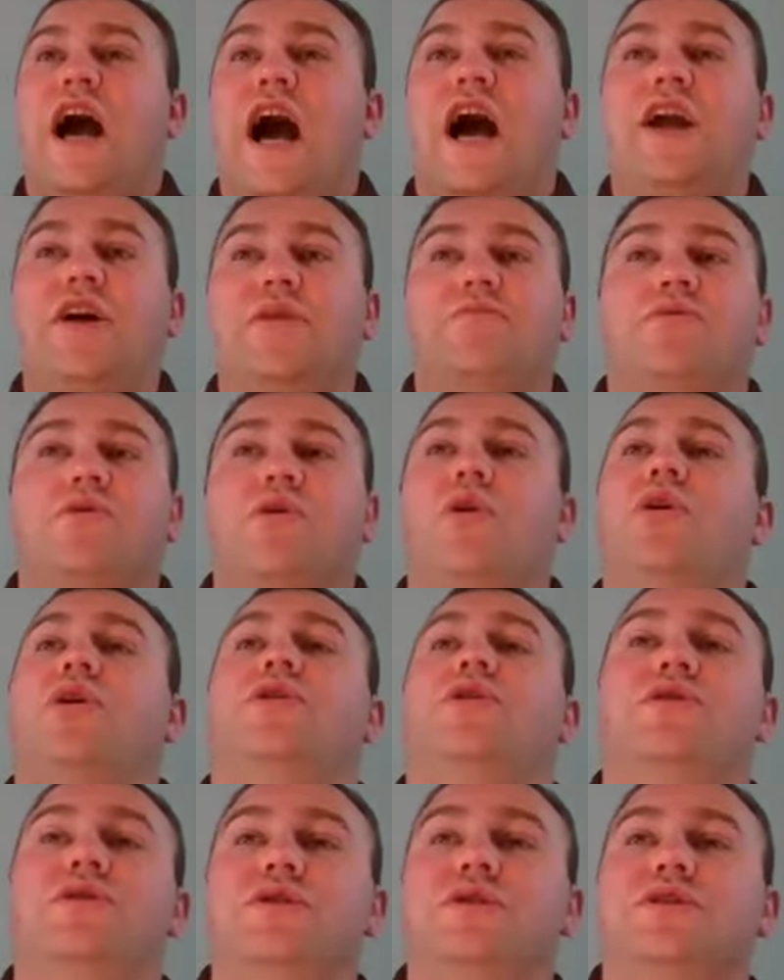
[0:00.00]
I am
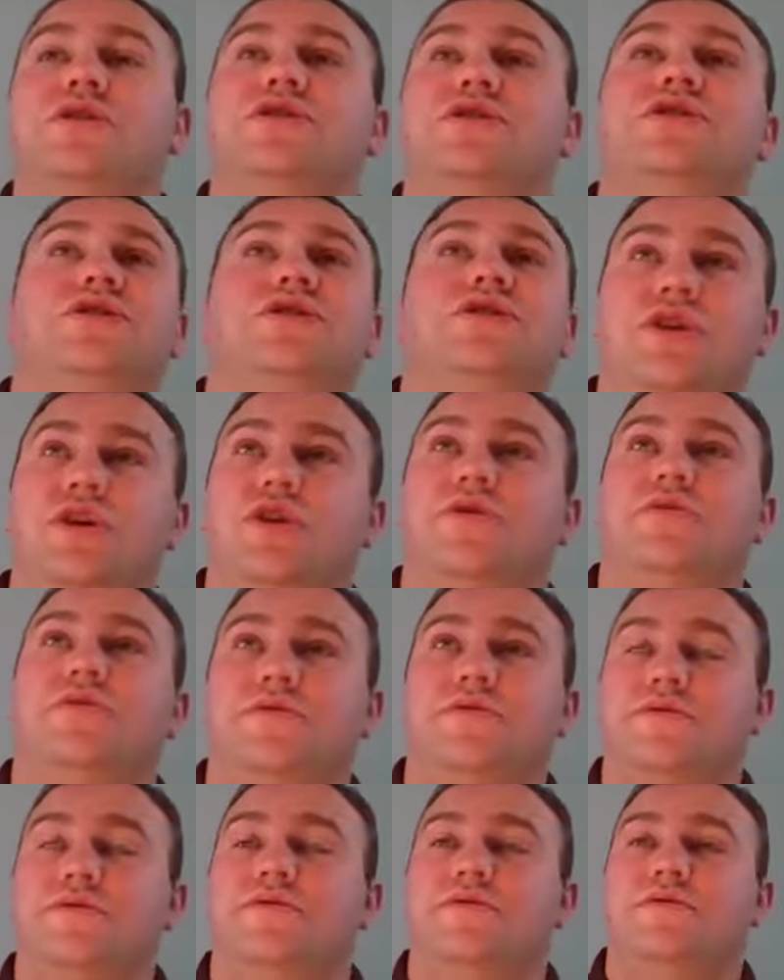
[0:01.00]
loyal to you,
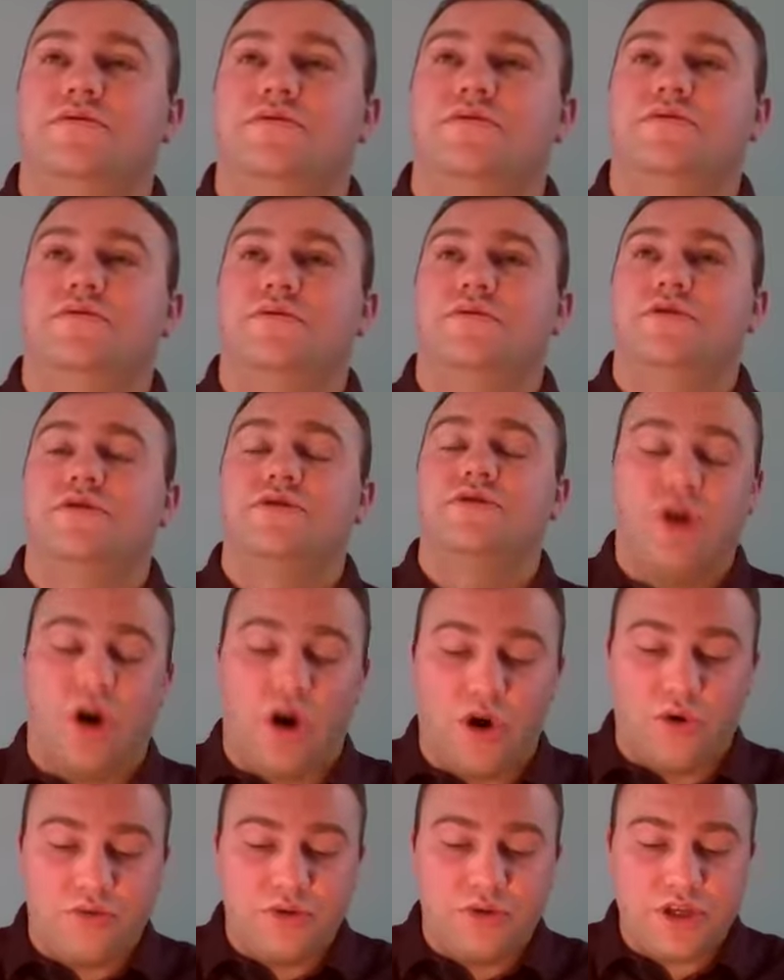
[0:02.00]
to
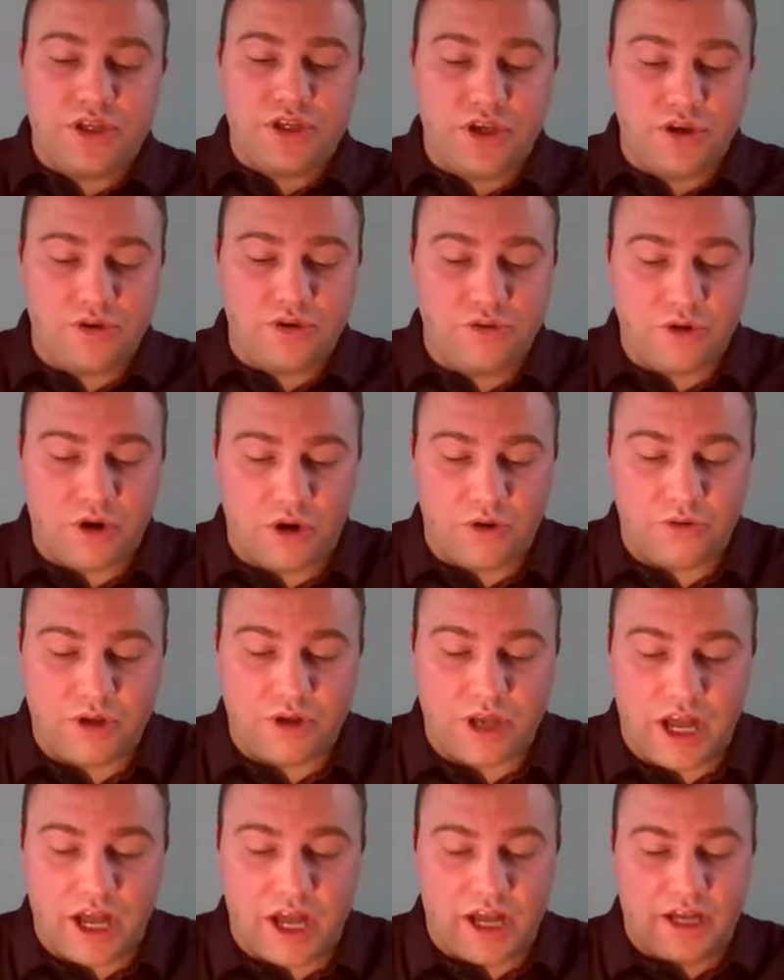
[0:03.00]
only you, O
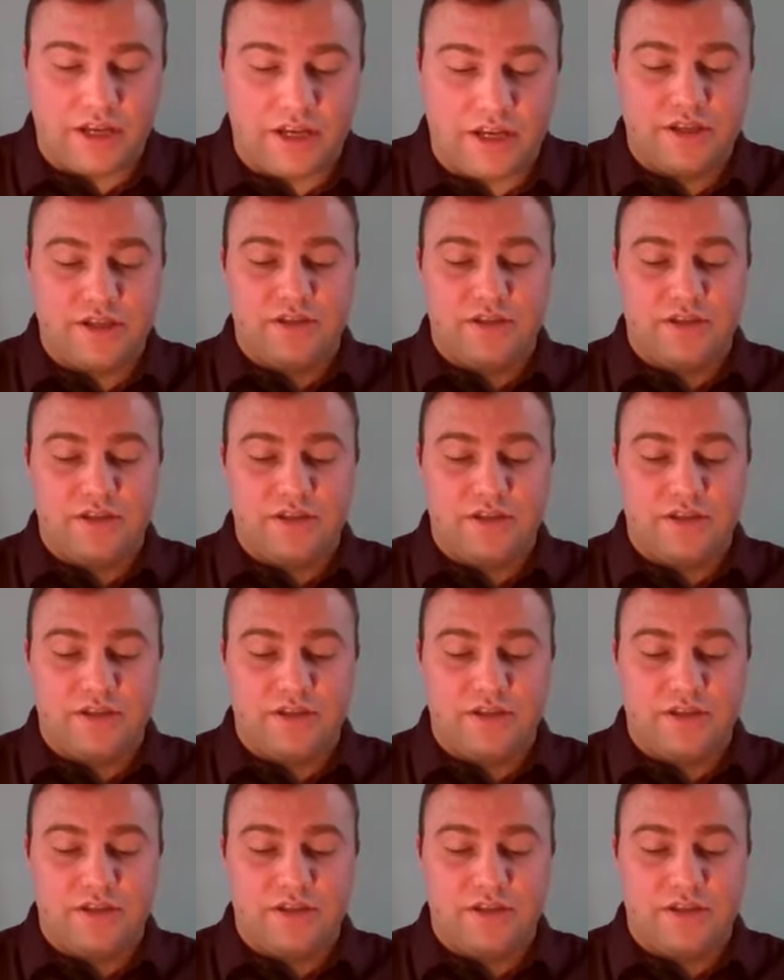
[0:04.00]
God.